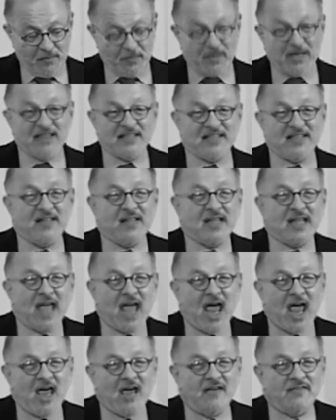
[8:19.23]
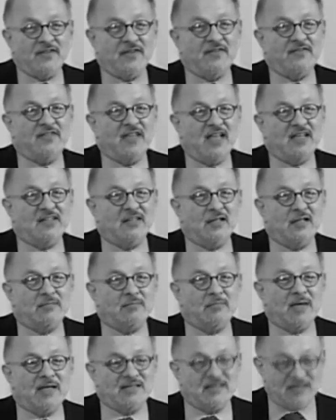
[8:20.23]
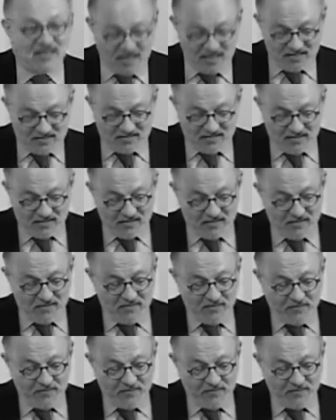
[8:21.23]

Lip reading: but as in the caves of desolate Matese.